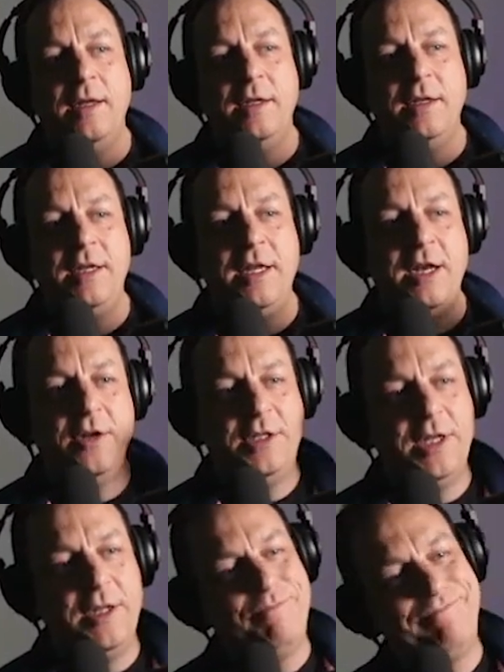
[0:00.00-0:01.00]
you know,
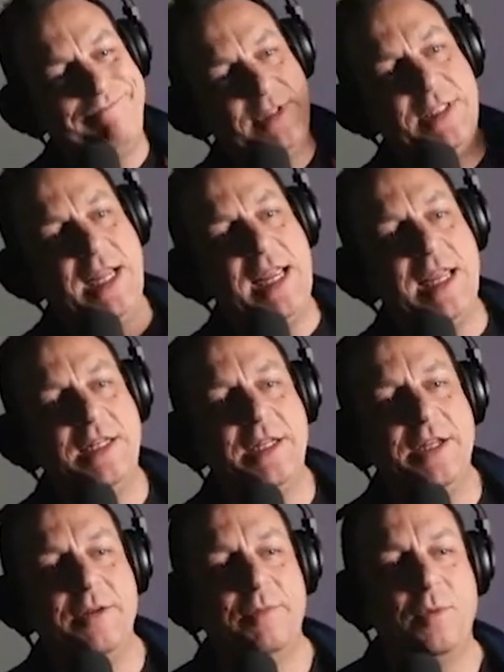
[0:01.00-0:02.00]
to take it
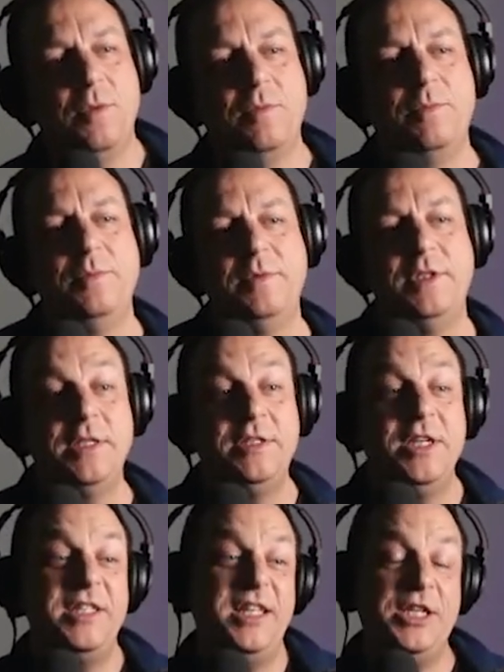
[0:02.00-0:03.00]
to
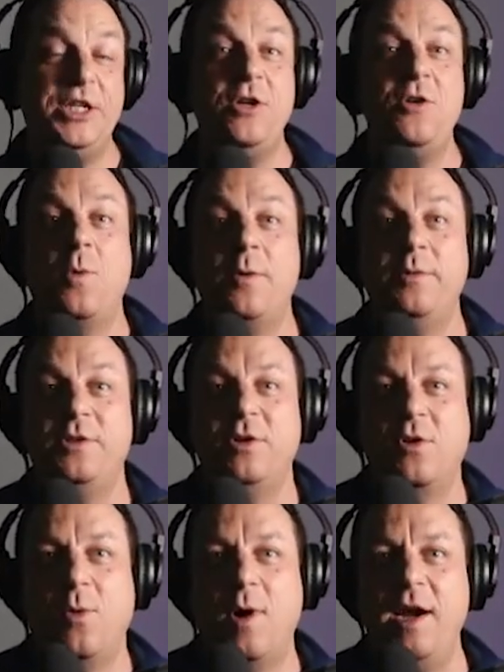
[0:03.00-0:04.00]
do what was
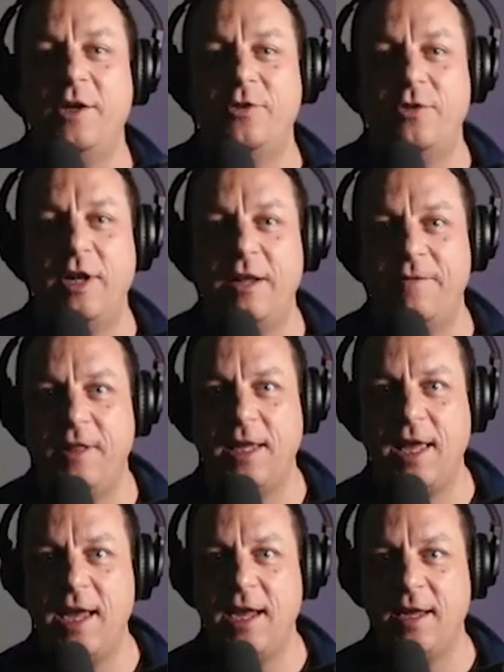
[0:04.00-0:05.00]
required really for the
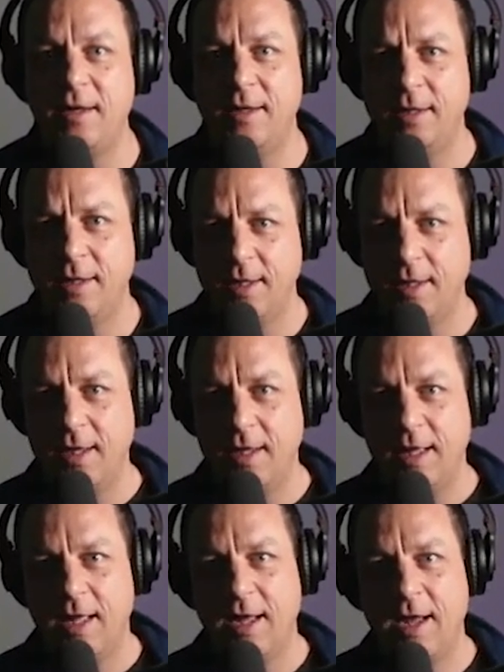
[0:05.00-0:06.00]
gig.
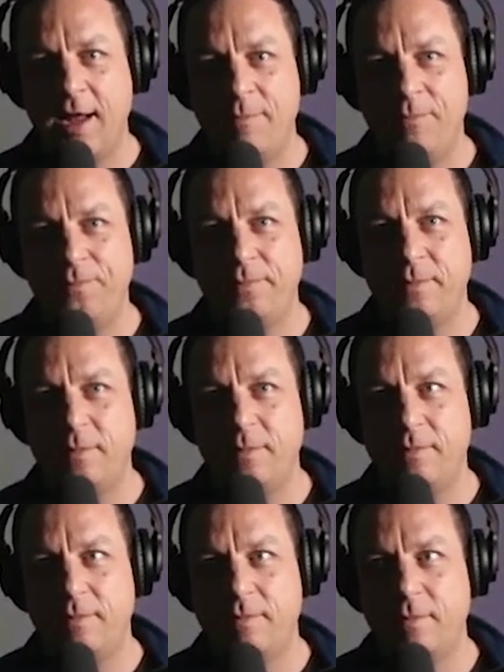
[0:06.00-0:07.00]
And
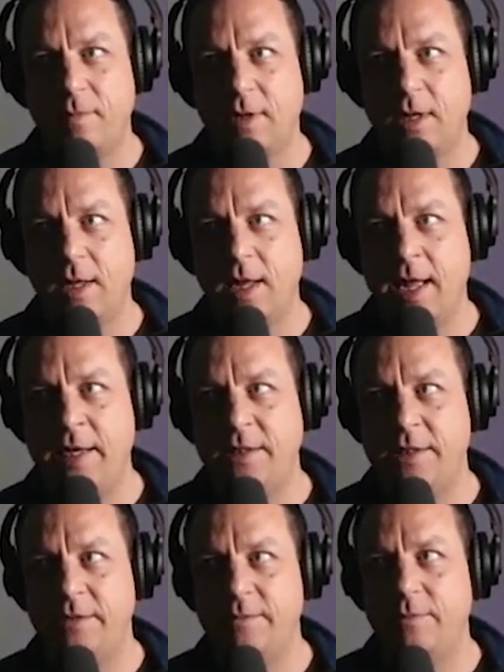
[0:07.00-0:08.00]

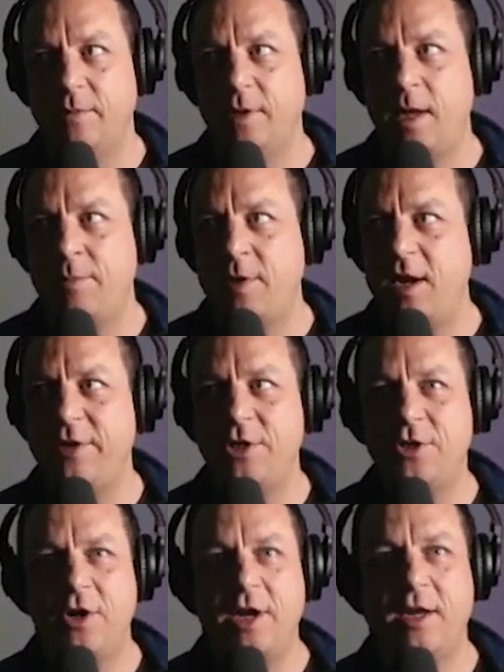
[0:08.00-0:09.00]
I'm kind of
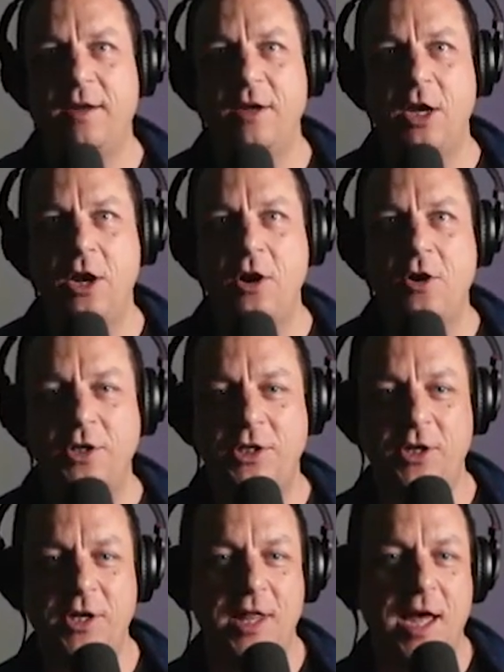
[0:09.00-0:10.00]
enjoying not
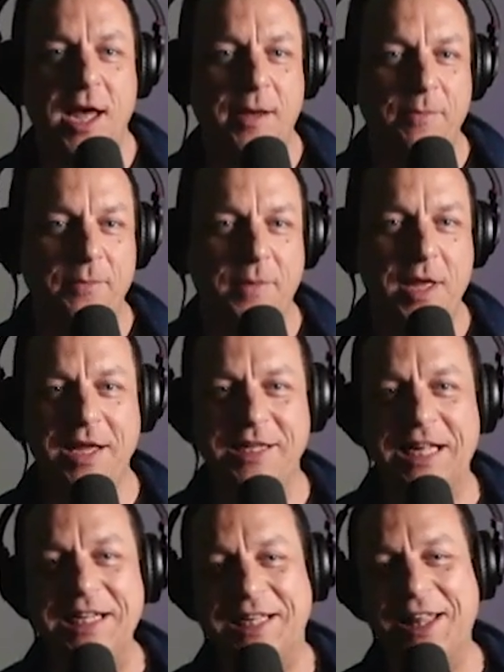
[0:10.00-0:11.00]
doing that
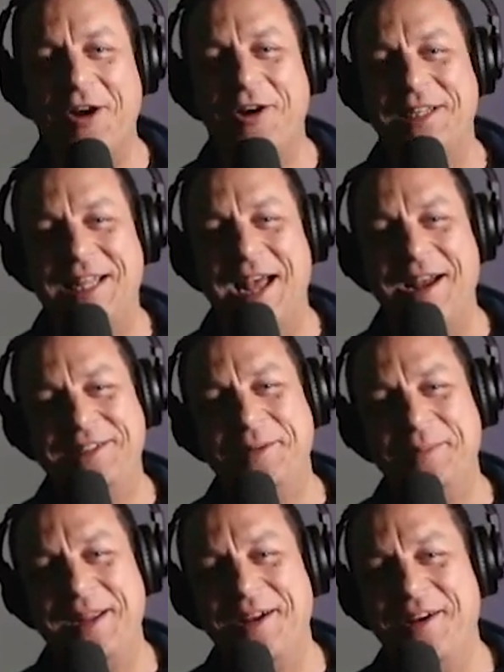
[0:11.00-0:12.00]
since lockdown,
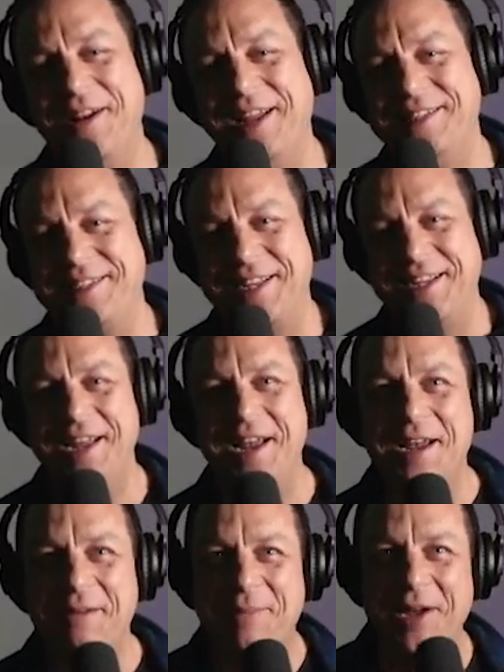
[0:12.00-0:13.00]
to be honest,
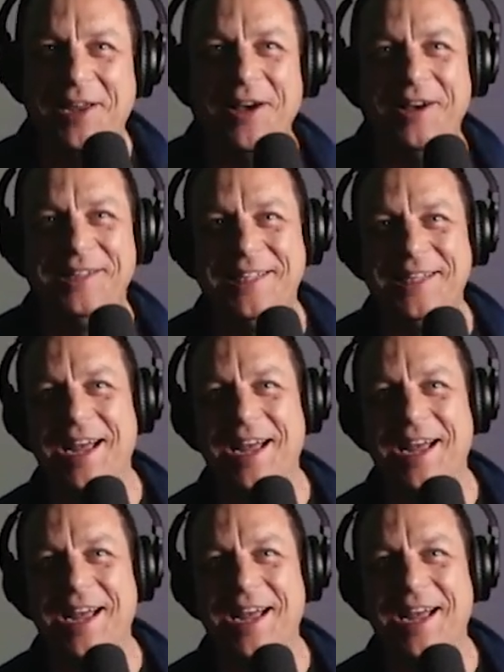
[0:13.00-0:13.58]
because